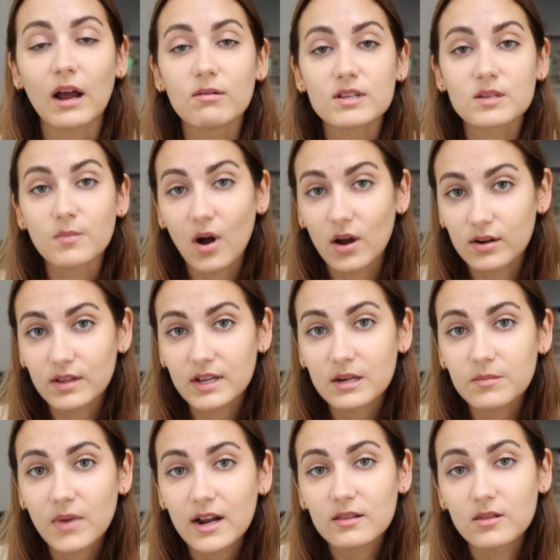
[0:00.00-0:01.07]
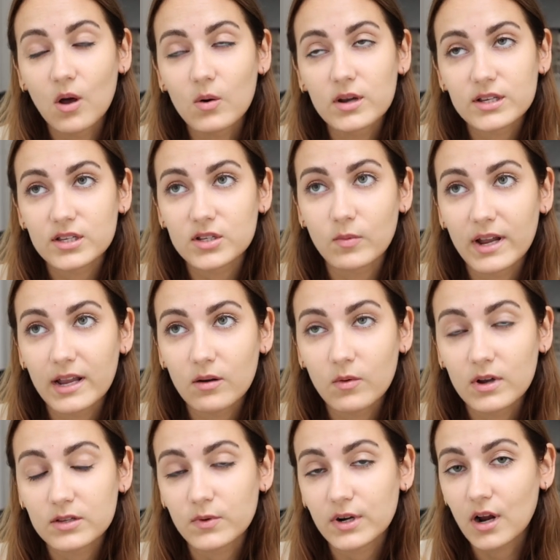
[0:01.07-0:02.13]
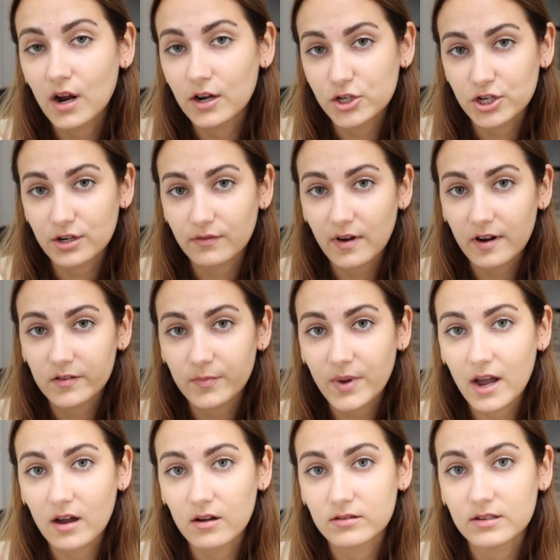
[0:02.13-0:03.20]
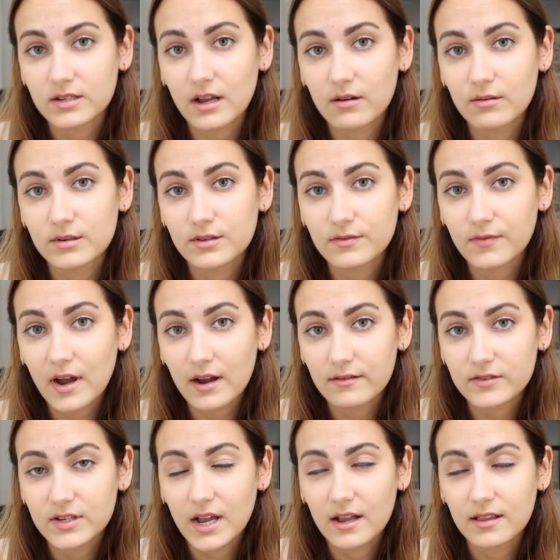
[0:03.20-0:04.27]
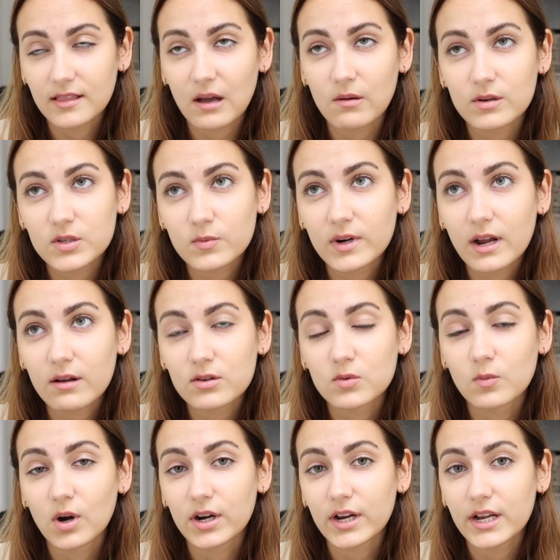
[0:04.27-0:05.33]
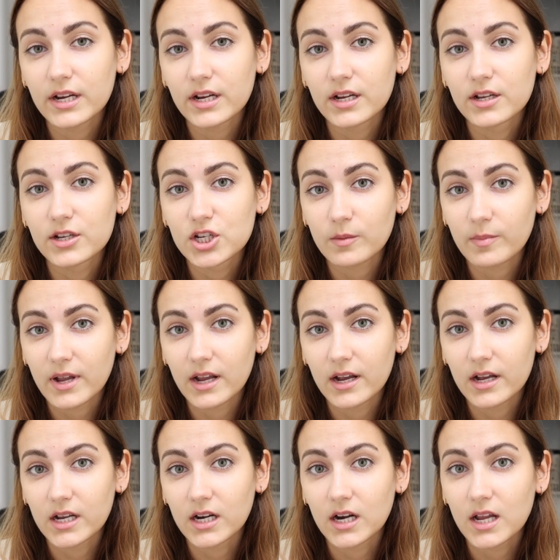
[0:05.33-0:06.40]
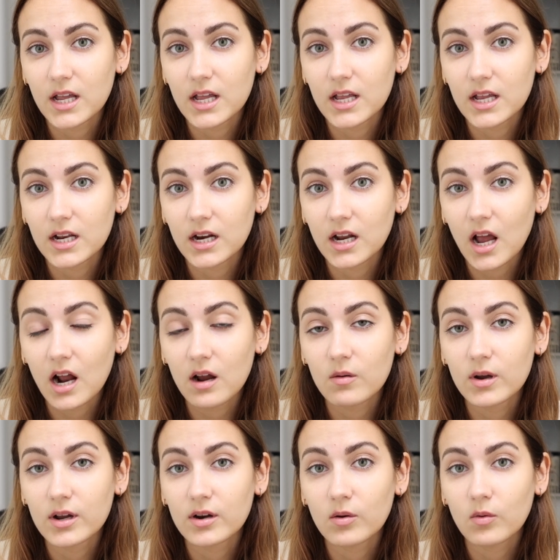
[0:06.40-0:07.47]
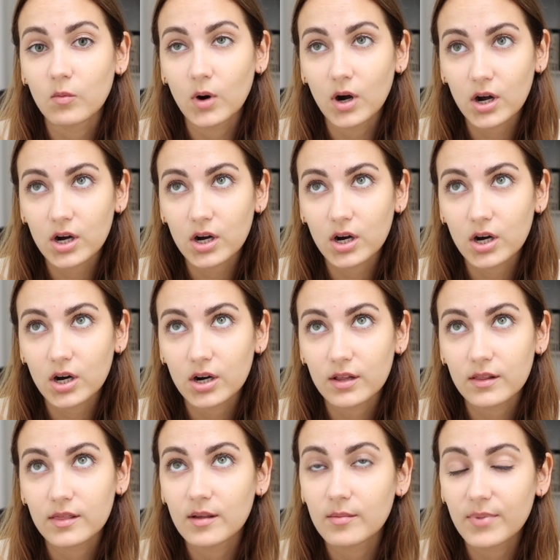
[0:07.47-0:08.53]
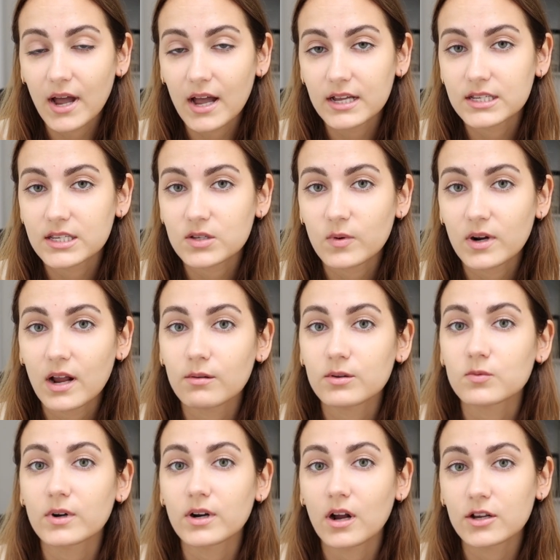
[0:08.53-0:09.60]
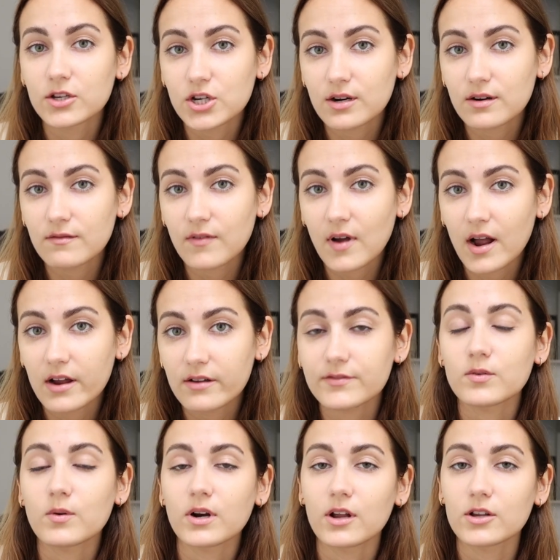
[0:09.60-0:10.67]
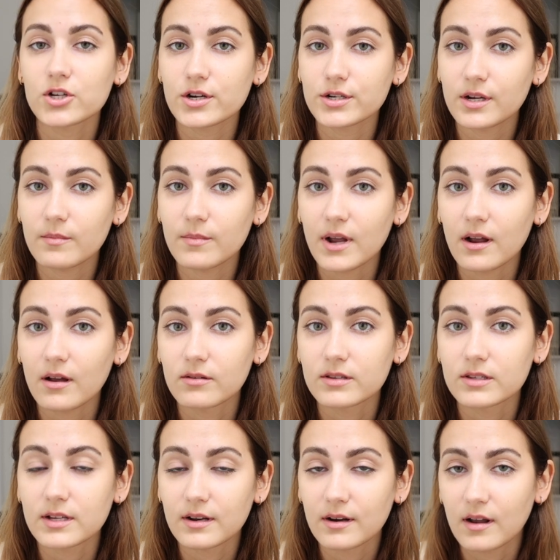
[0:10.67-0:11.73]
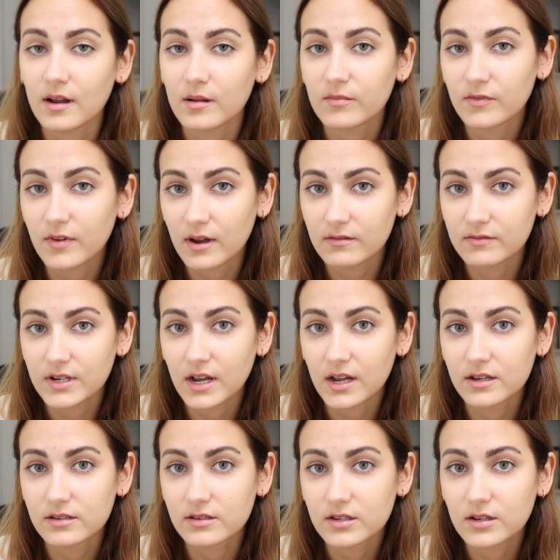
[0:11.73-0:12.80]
I was modeling, my lowest weight was 105 pounds. I was 5'10". That was when I was working in Japan, and I would work the best when I was 105 to 110 pounds, and I'm 5'10".